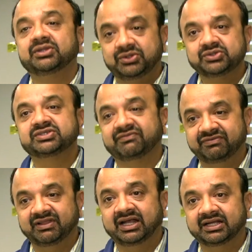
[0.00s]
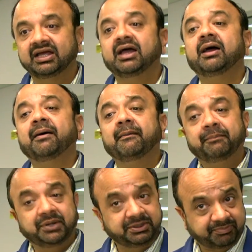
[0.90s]
the use of lead.
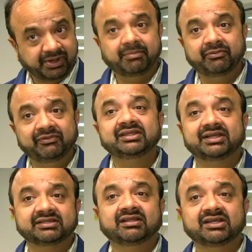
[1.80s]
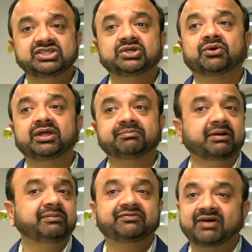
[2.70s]
But probably the technology growing
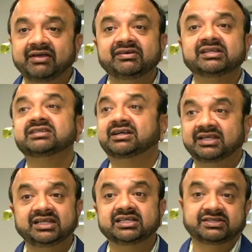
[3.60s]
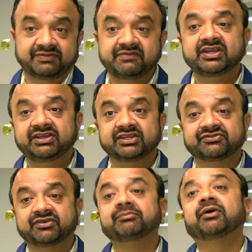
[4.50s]
probably five years or ten years or fifteen
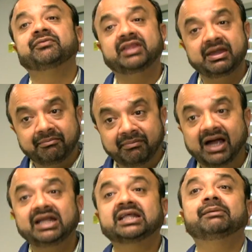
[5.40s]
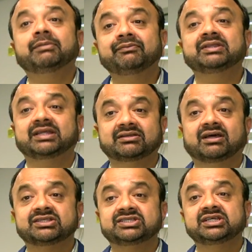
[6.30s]
years from now, they might come up with
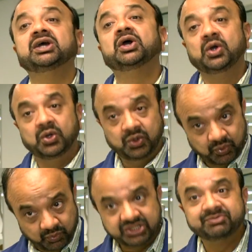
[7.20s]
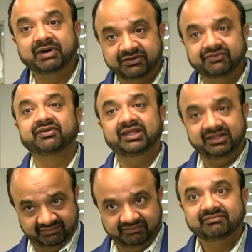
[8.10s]
technology which might
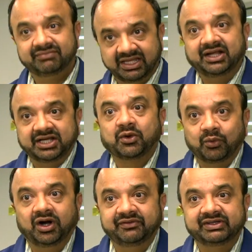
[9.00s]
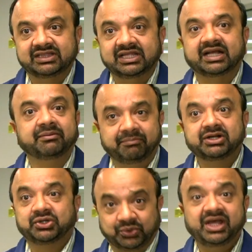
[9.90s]
free the entire world with lead.
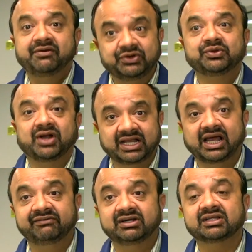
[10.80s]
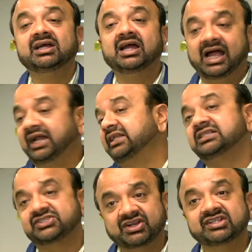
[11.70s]
But today we do not have it, and
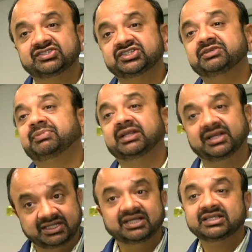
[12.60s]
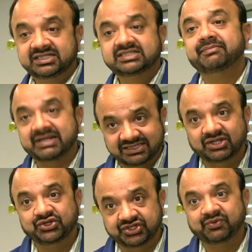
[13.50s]
in this transition period, this is the best
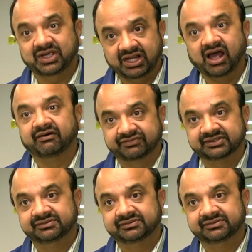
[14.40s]
solution we can offer.